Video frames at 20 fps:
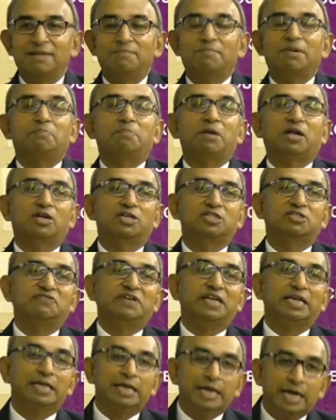but because we
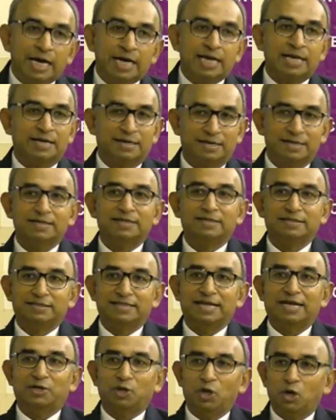learn
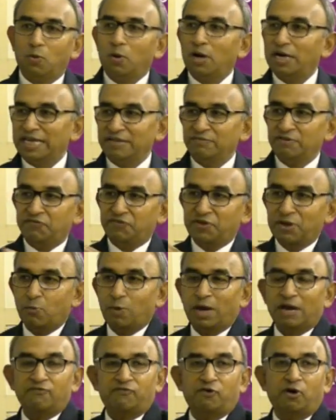that, you know what, even if you have
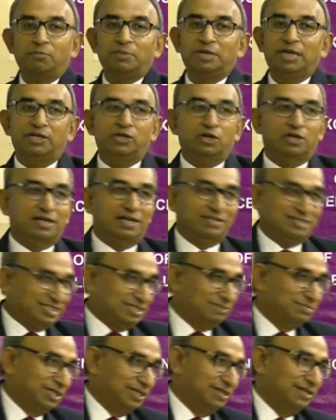one formula, your
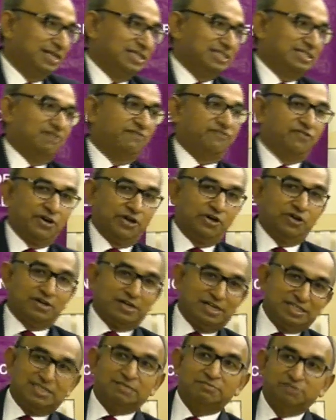customer is different, your
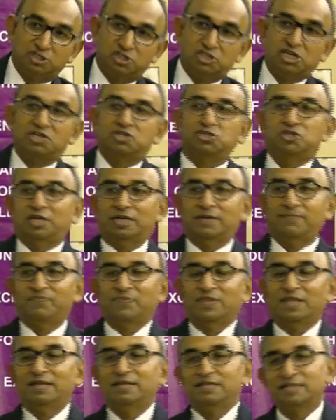customer is changing.
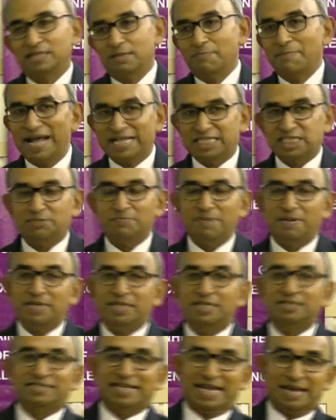The maths may be
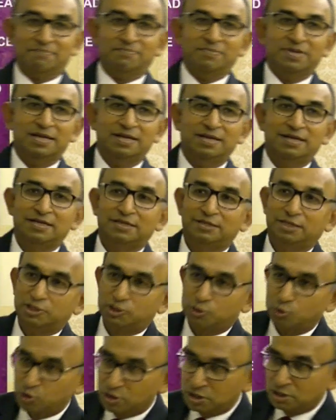the same, the
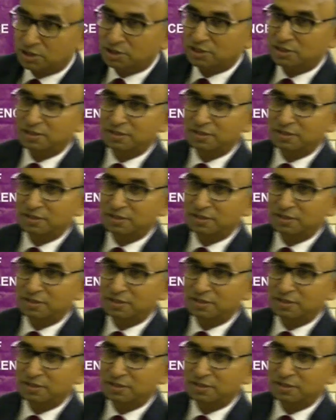students